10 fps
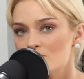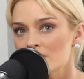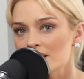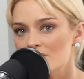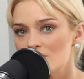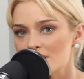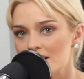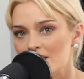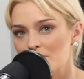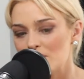really
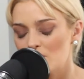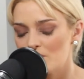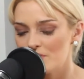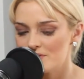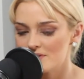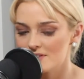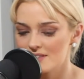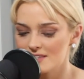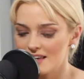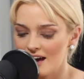interesting
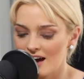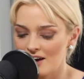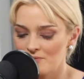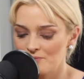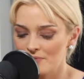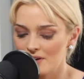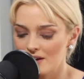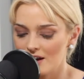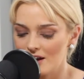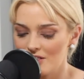because
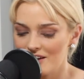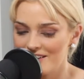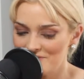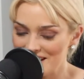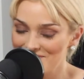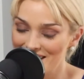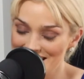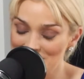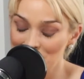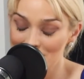in my
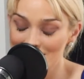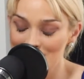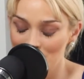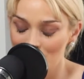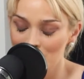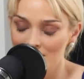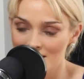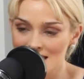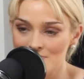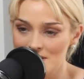experience at the moment,
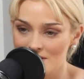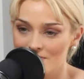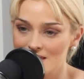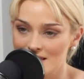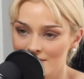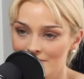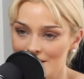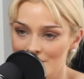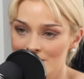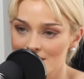customer service in the
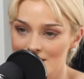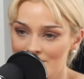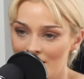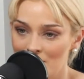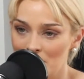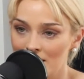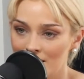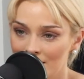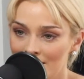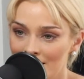regions is far
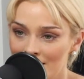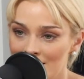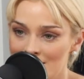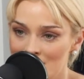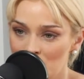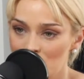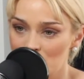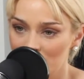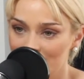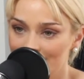better than it is in
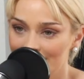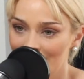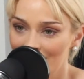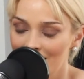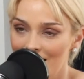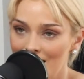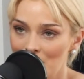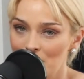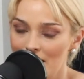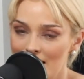Brisbane.
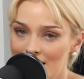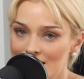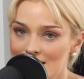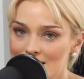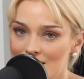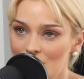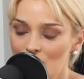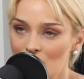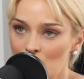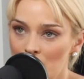And
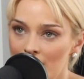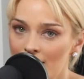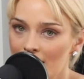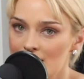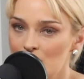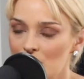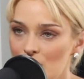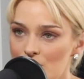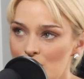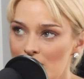whether that's
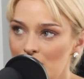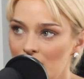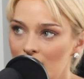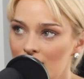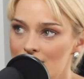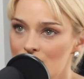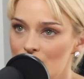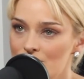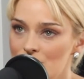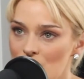because people are sort
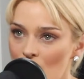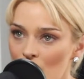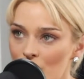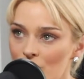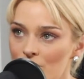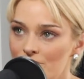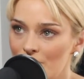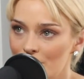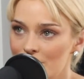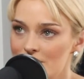of so
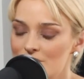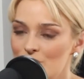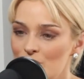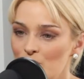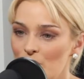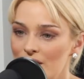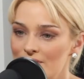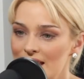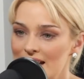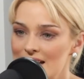focused on
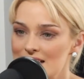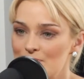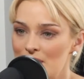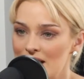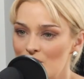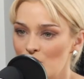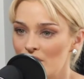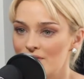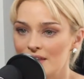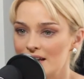whatever they need to be or
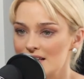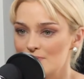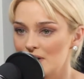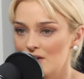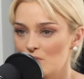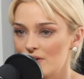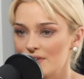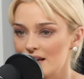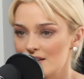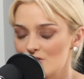wherever they need to be or whatever
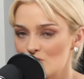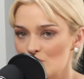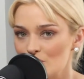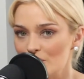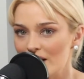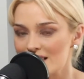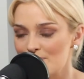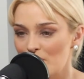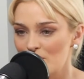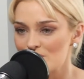they need to do, as
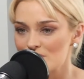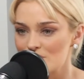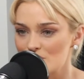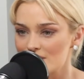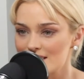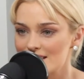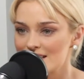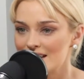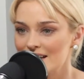opposed to just,